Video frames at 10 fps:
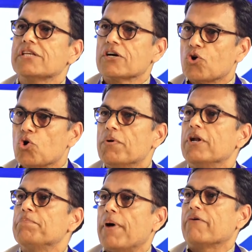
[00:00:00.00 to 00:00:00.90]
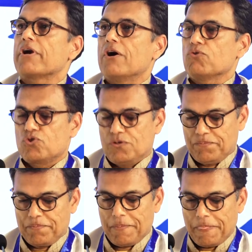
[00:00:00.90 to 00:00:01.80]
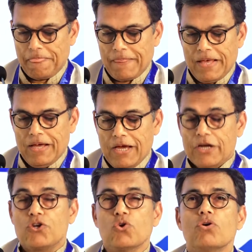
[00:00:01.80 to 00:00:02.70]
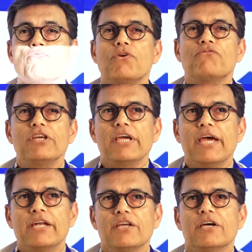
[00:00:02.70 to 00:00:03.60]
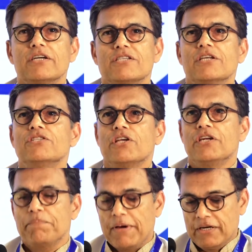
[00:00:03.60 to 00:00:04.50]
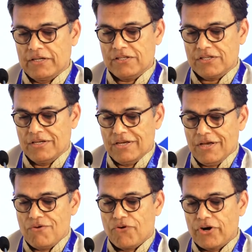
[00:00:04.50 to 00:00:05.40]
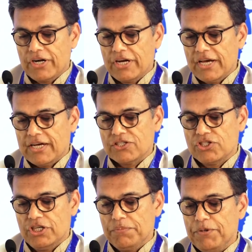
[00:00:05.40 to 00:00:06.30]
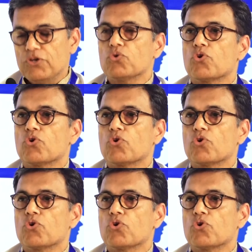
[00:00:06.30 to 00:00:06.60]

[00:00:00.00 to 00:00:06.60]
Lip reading: a global powerhouse. It took 58 years since independence for India's GDP to